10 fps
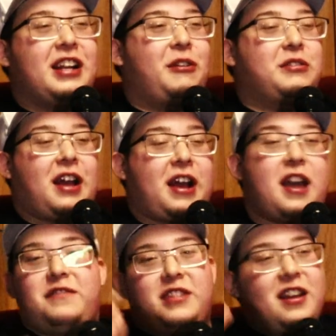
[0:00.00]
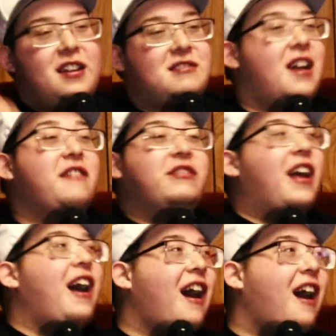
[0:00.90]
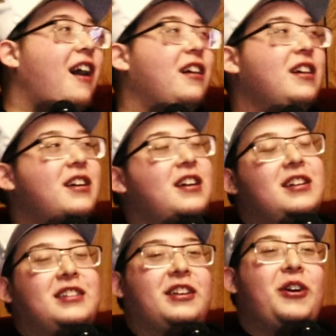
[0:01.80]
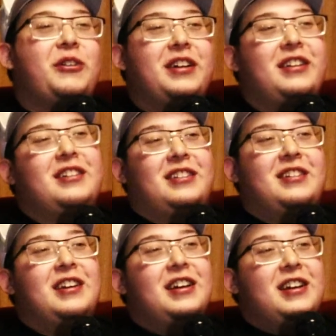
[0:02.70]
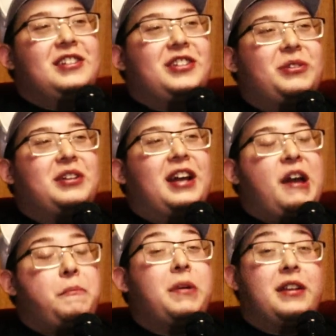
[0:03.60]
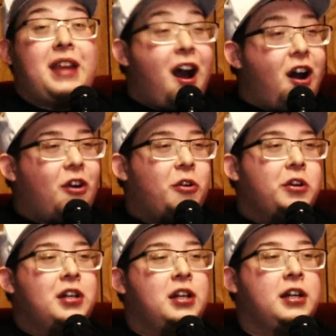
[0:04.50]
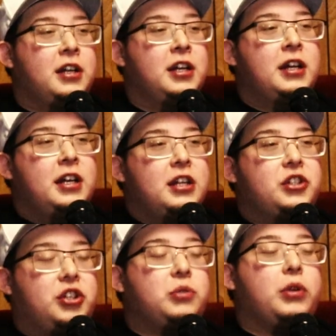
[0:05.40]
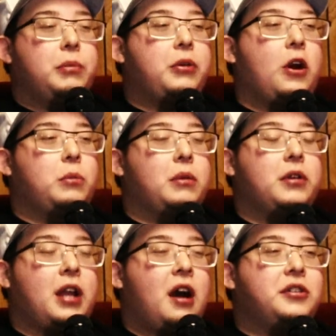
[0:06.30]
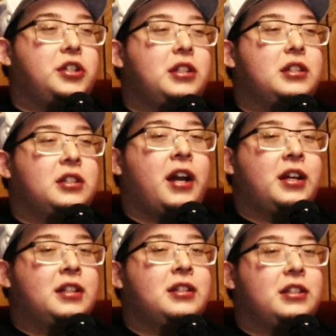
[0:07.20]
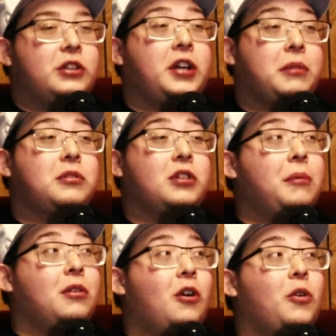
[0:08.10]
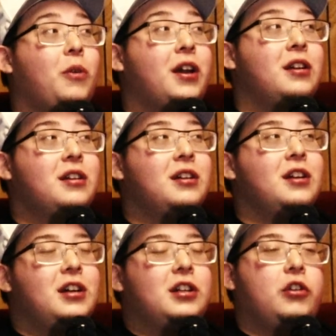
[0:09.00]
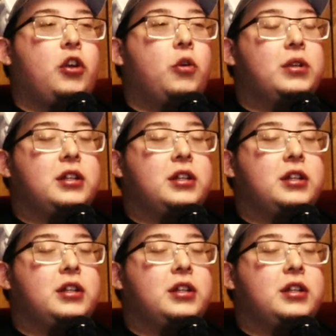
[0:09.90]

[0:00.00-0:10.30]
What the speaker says: I was like, F this, F that, you know. And but now she's really proud of me. But now she's like, you came a long way, you know, with